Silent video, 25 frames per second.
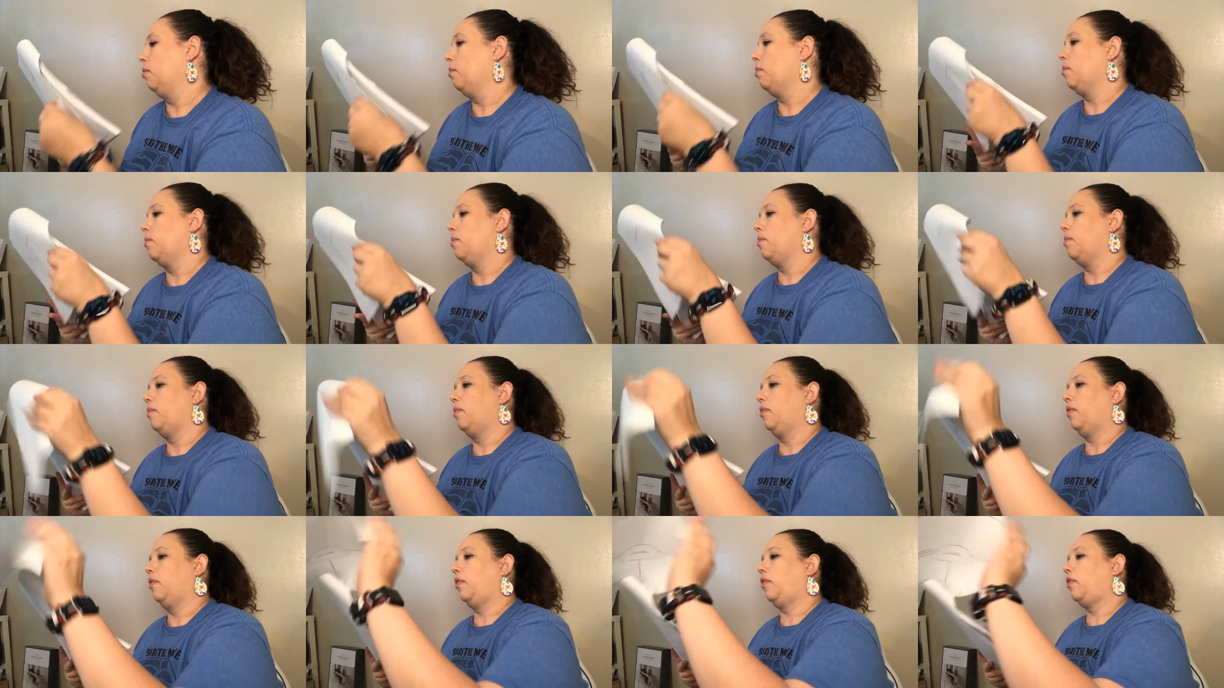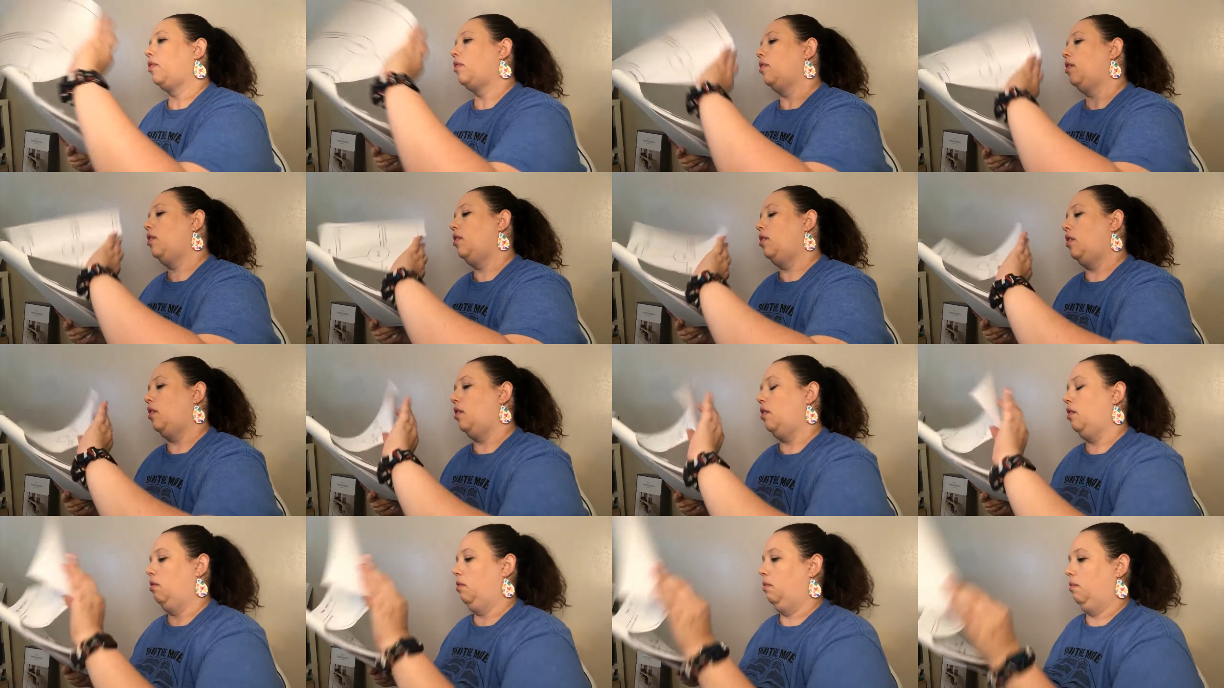
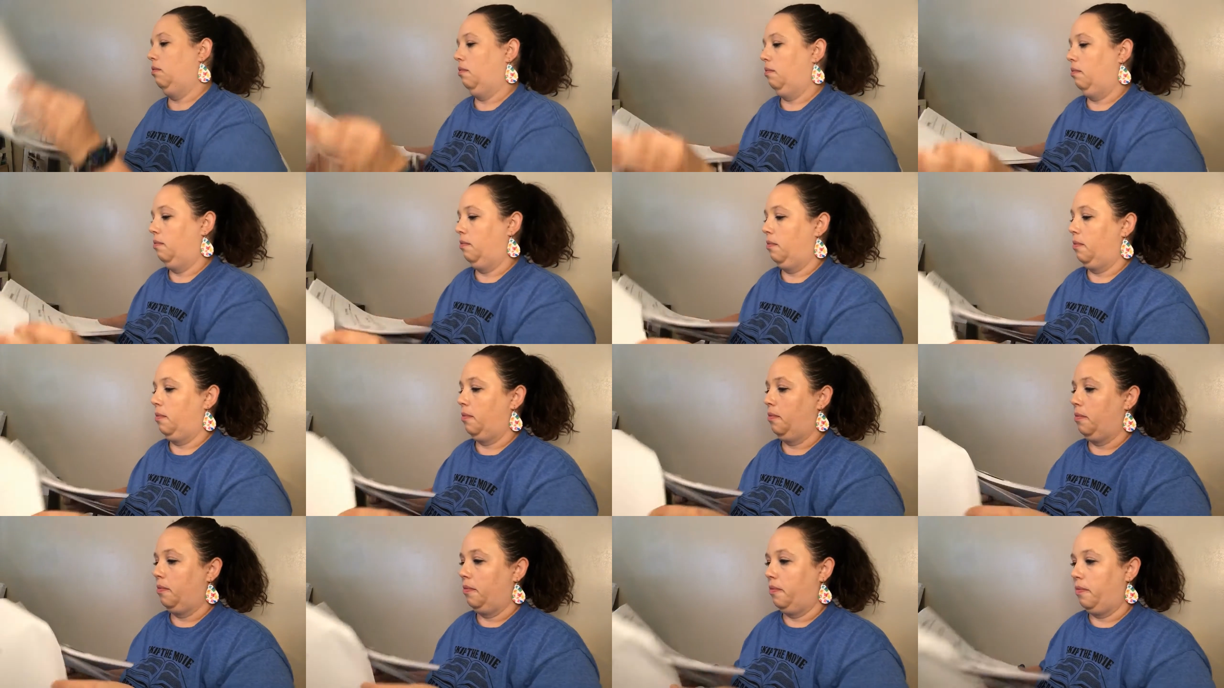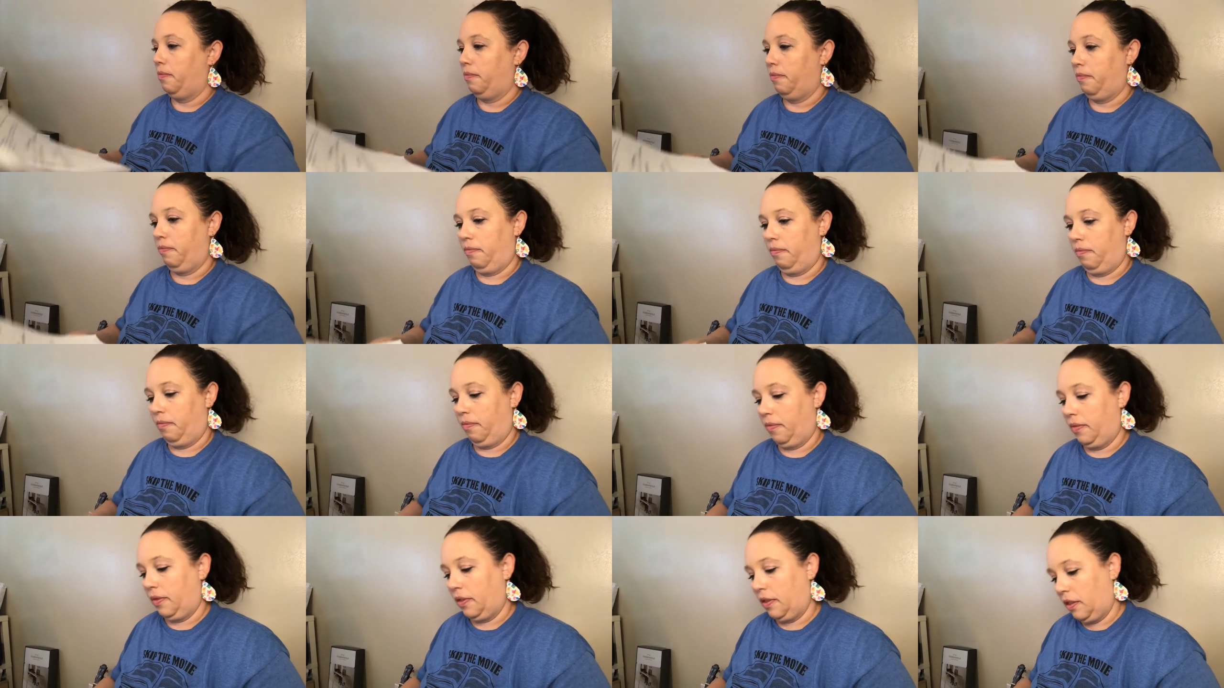
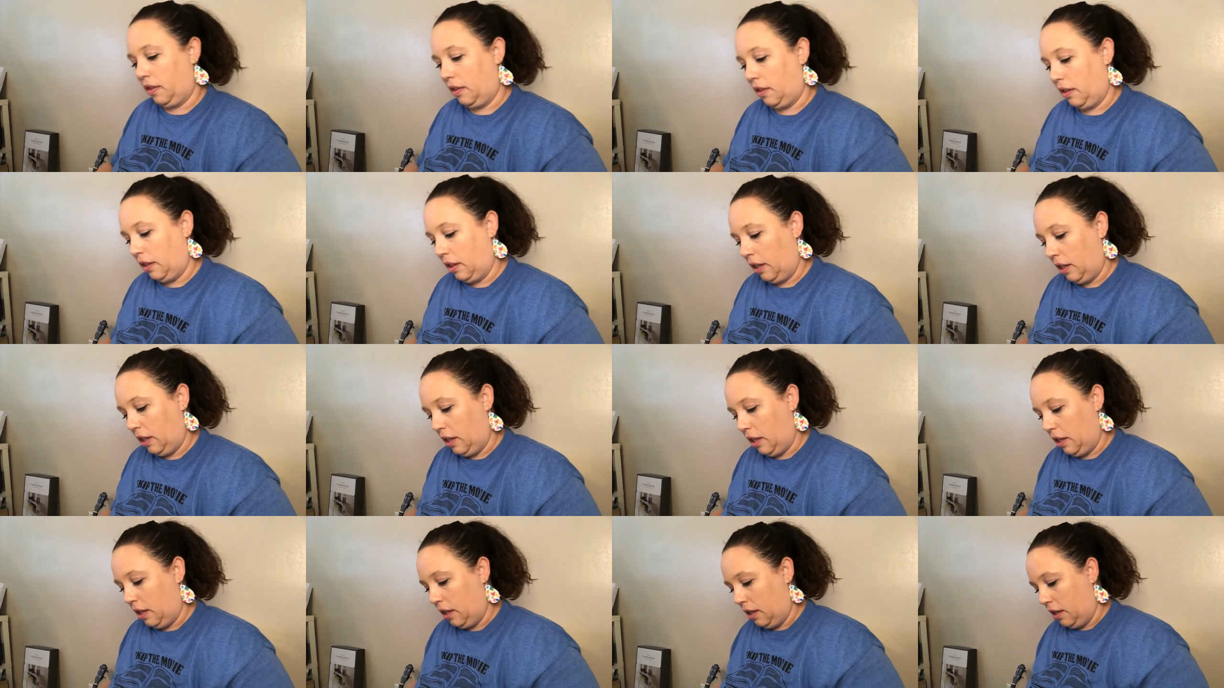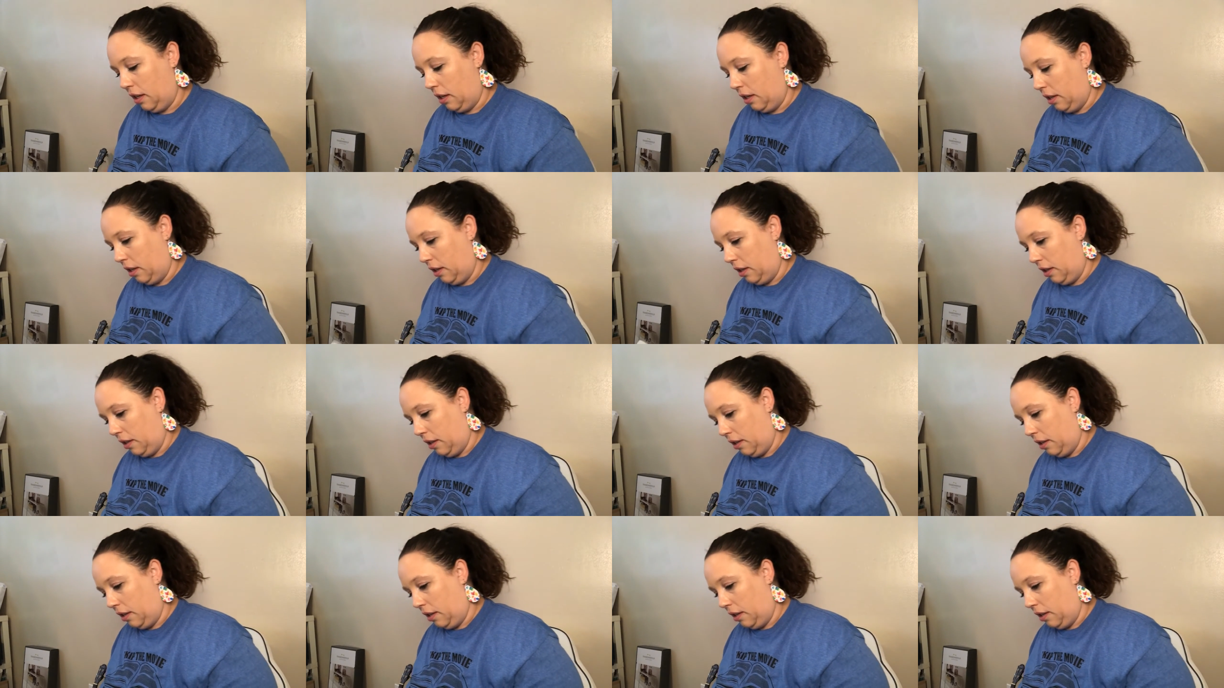No one is speaking in this clip.